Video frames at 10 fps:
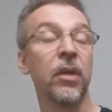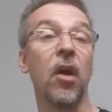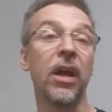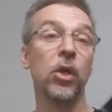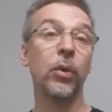
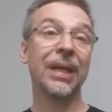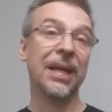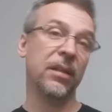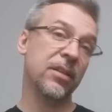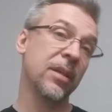All right, who would
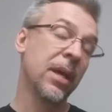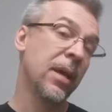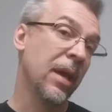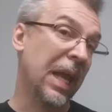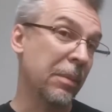like this?
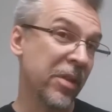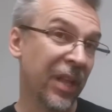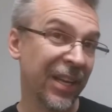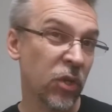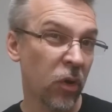Anybody
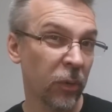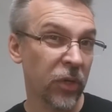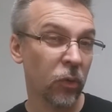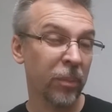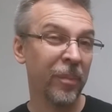that likes Sword and
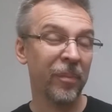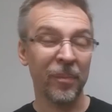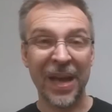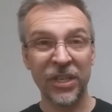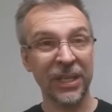Restored
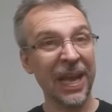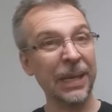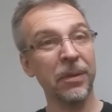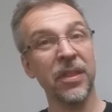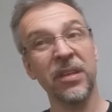Magic,
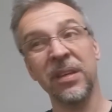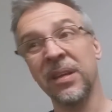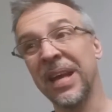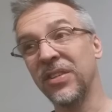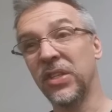anybody
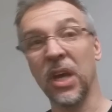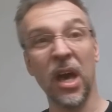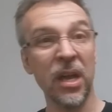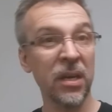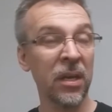that has
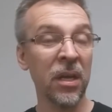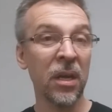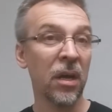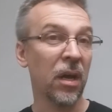done